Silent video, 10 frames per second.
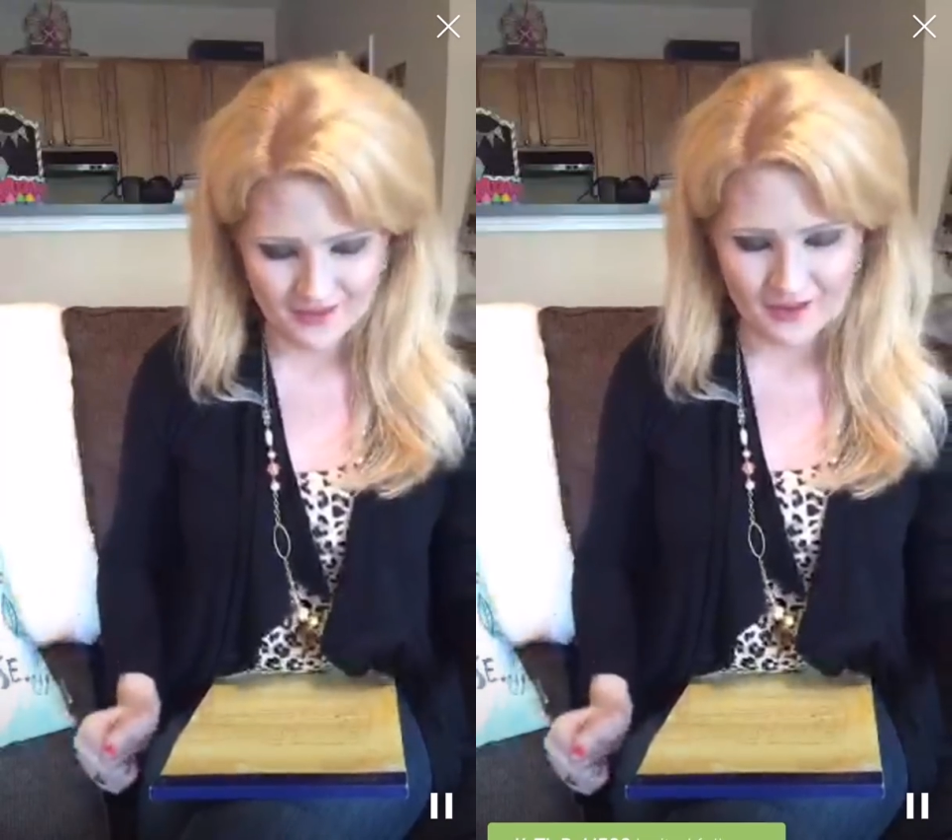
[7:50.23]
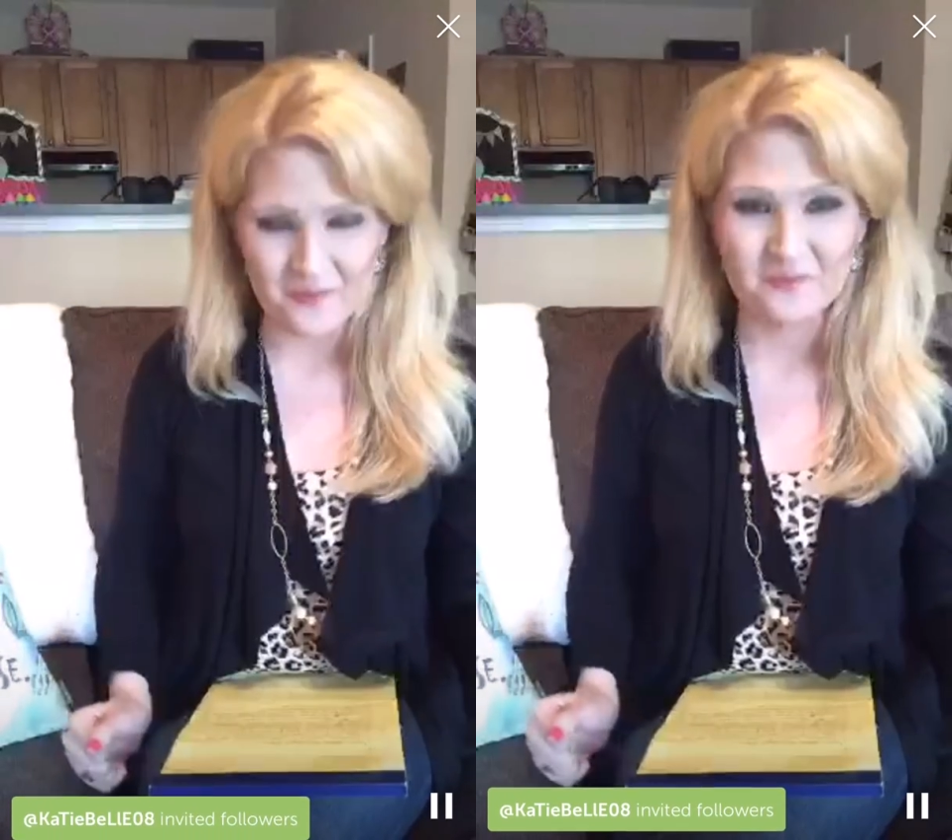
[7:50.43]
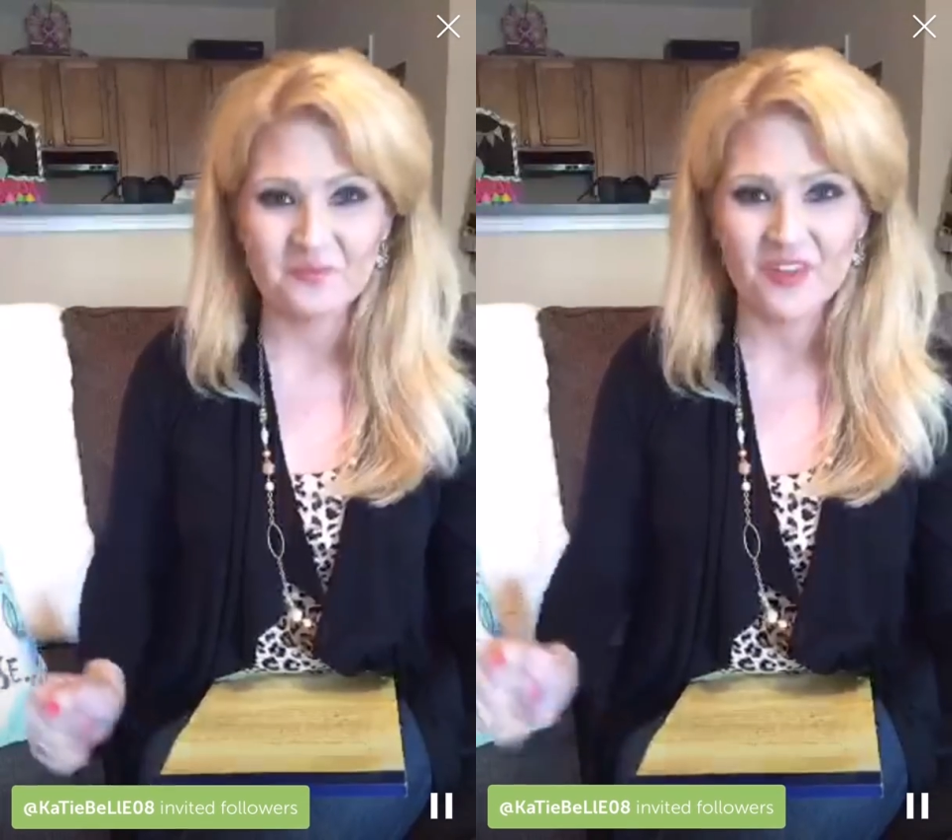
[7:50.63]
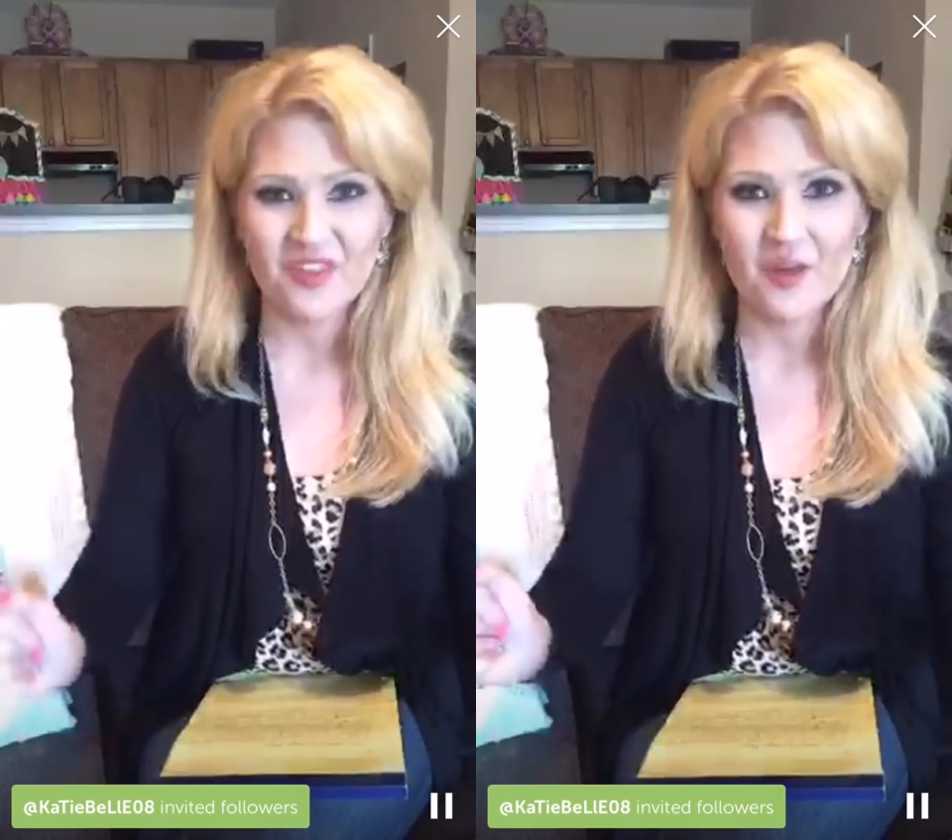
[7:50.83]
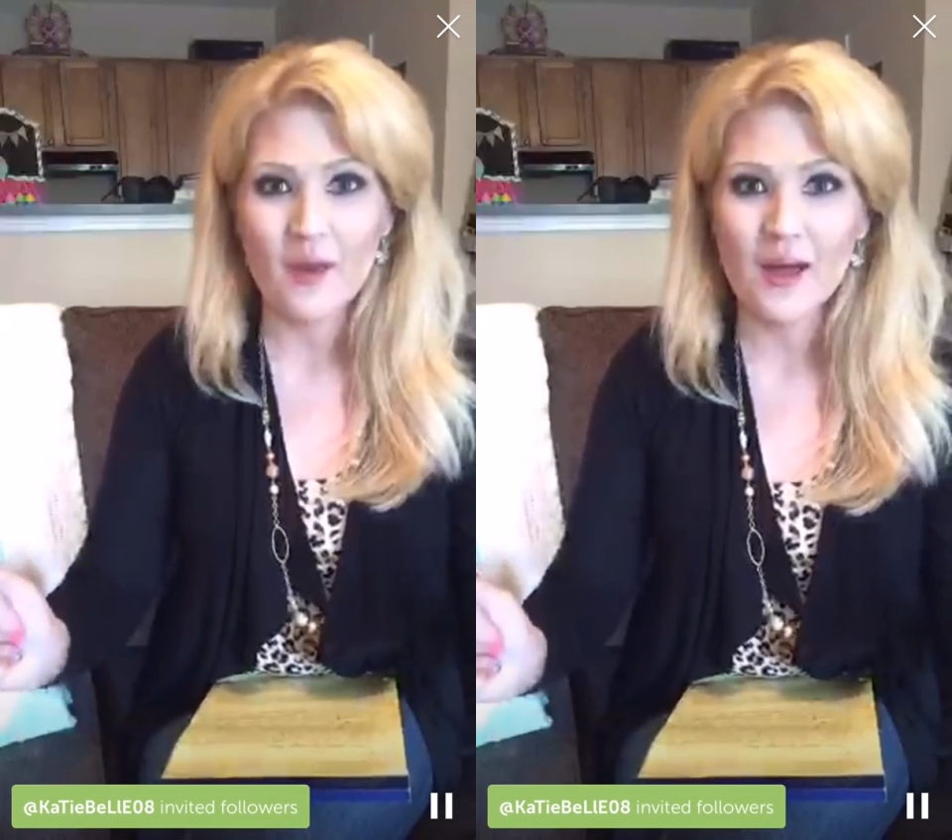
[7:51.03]
So
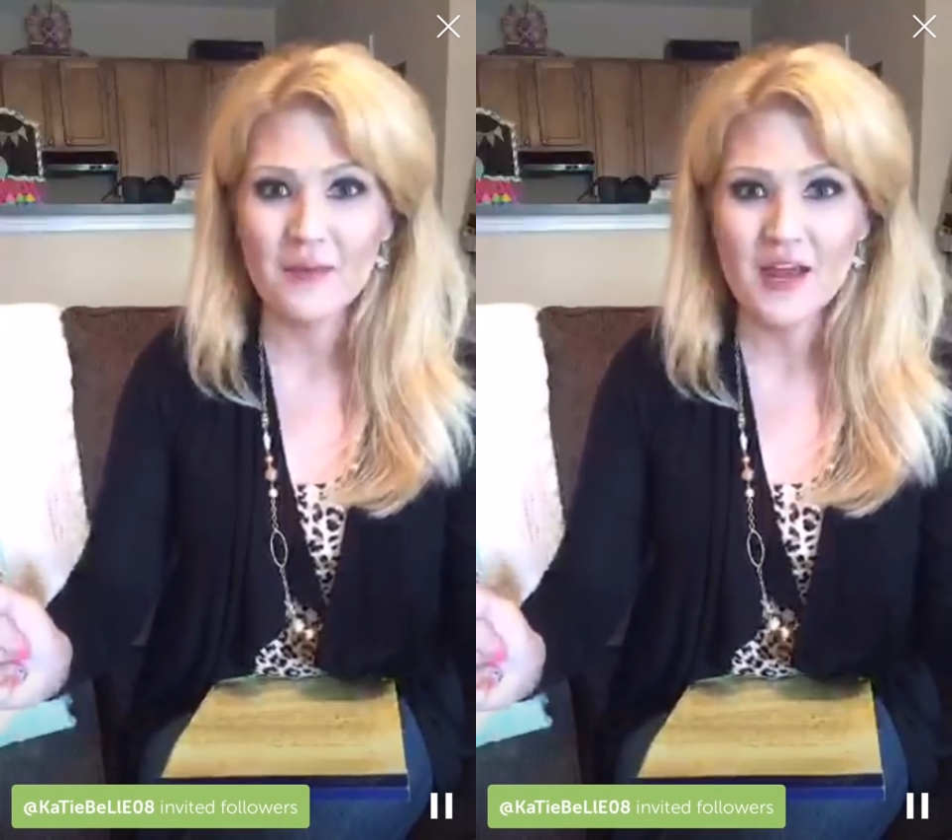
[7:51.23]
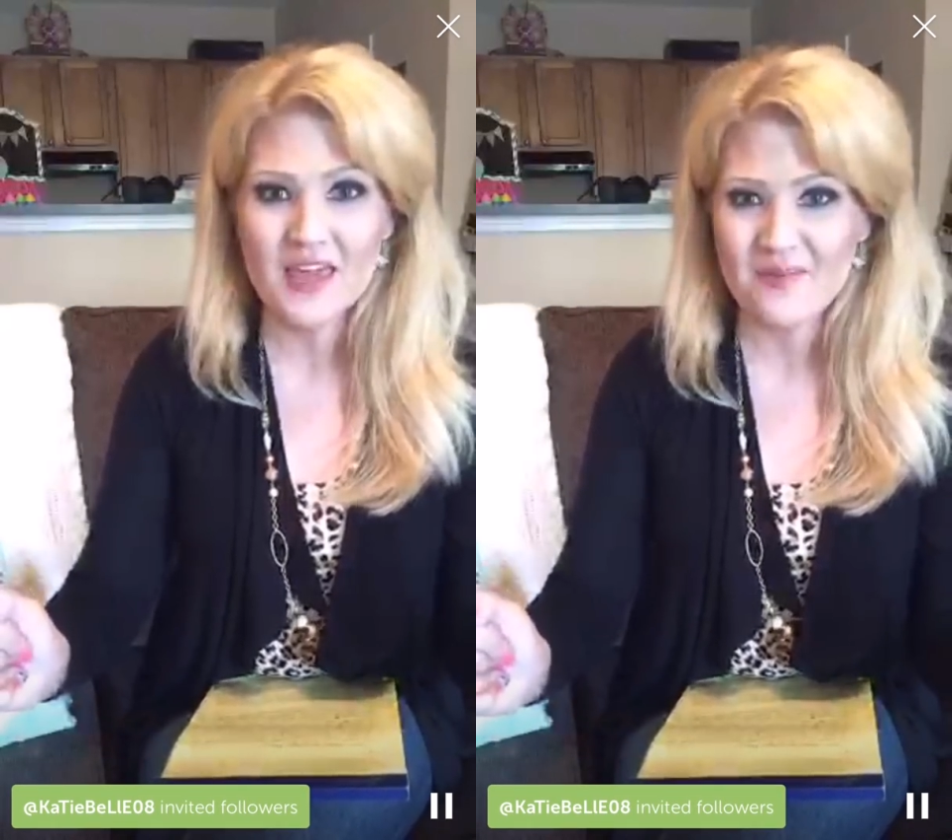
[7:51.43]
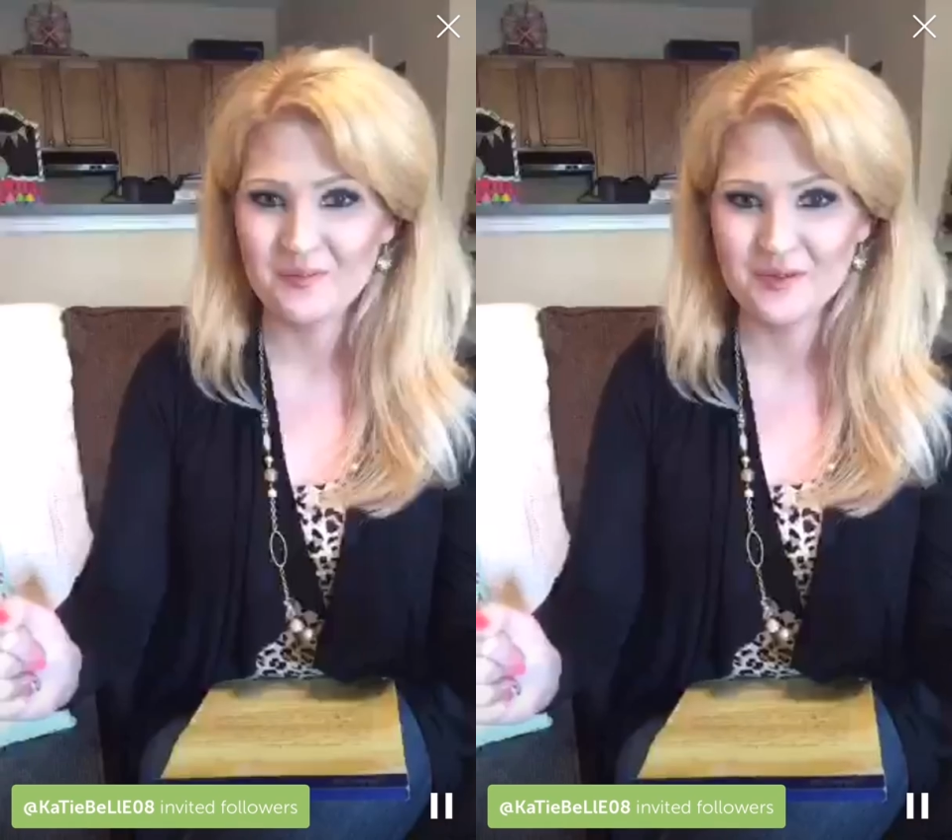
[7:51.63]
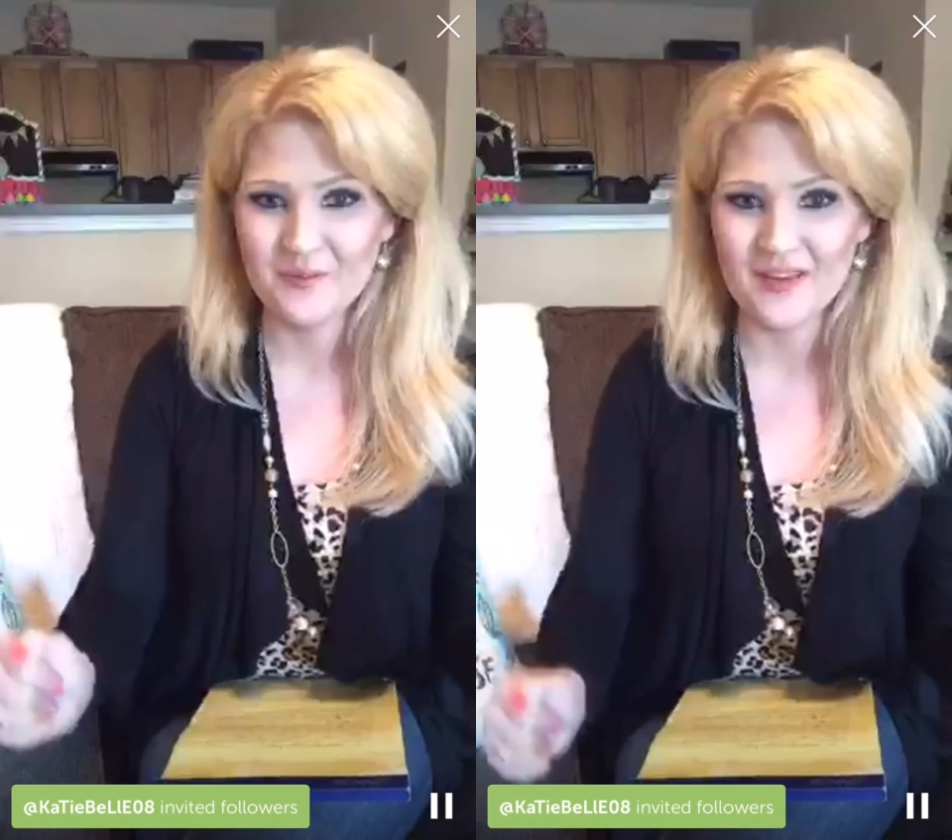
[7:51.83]
the way I'm going to keep them to